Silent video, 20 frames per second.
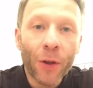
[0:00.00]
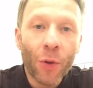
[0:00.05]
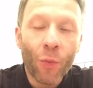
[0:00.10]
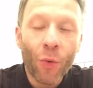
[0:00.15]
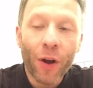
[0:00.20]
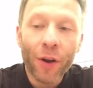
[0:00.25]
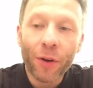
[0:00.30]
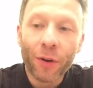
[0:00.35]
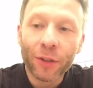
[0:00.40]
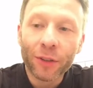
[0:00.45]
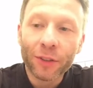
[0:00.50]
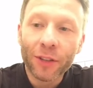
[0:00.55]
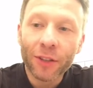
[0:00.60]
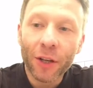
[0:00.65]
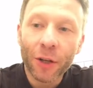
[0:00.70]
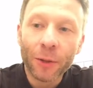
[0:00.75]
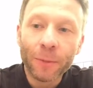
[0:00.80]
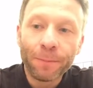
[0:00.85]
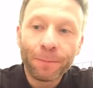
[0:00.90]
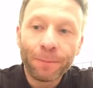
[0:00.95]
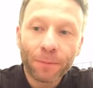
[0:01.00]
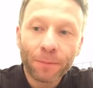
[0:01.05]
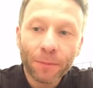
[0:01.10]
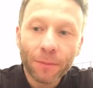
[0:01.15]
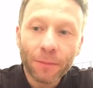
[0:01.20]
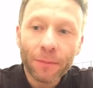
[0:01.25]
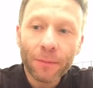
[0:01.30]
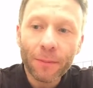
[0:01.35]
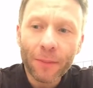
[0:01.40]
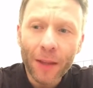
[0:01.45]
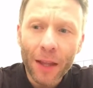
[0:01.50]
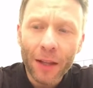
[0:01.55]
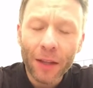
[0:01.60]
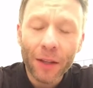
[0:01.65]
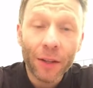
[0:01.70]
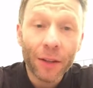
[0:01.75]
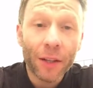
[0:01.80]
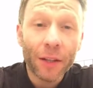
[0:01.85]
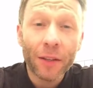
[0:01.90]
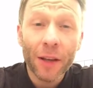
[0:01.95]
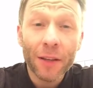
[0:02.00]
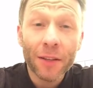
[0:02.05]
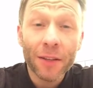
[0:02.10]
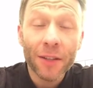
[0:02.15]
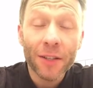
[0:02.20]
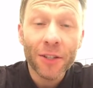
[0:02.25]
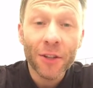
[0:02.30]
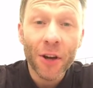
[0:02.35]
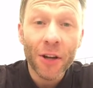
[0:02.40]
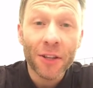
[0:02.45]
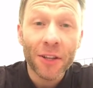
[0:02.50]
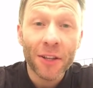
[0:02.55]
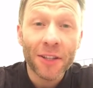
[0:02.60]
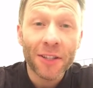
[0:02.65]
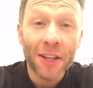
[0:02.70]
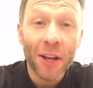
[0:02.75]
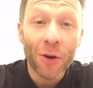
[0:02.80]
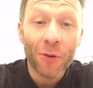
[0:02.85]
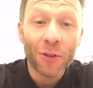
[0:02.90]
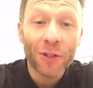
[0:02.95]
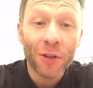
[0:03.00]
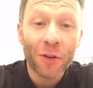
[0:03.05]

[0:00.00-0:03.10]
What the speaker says: Why not? So the dust is starting to settle.